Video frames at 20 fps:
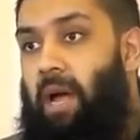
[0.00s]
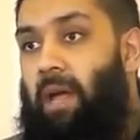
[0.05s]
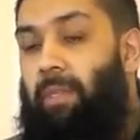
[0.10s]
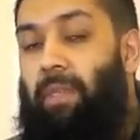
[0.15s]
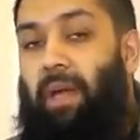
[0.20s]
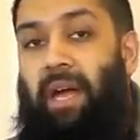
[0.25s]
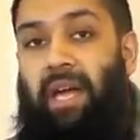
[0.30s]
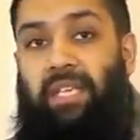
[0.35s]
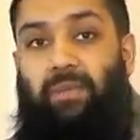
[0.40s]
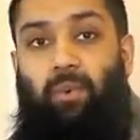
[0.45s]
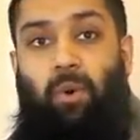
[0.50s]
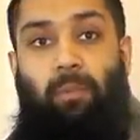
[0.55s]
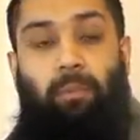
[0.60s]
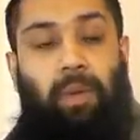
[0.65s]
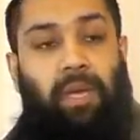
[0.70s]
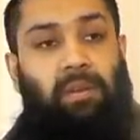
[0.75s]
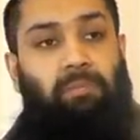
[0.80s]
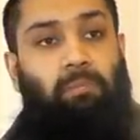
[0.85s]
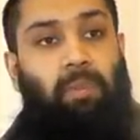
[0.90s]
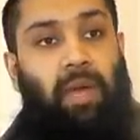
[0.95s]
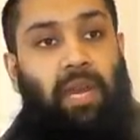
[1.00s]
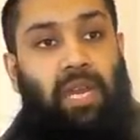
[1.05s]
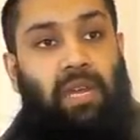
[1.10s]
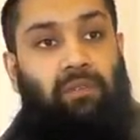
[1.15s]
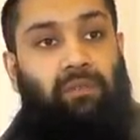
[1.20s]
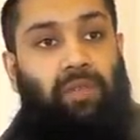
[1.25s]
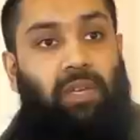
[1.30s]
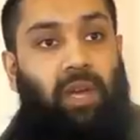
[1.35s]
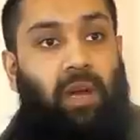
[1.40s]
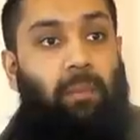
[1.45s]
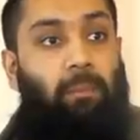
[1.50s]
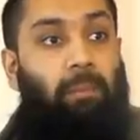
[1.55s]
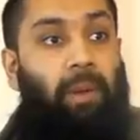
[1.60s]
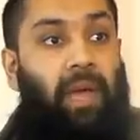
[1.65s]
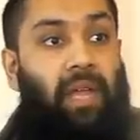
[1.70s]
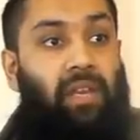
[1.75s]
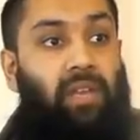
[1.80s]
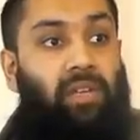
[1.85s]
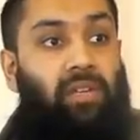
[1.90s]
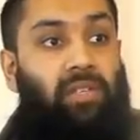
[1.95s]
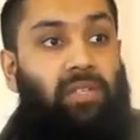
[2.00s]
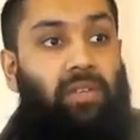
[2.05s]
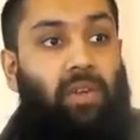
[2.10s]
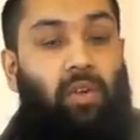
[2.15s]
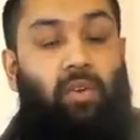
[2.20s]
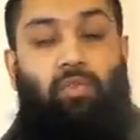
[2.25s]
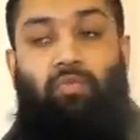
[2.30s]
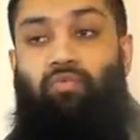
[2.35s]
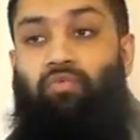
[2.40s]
And that is what made many of the companions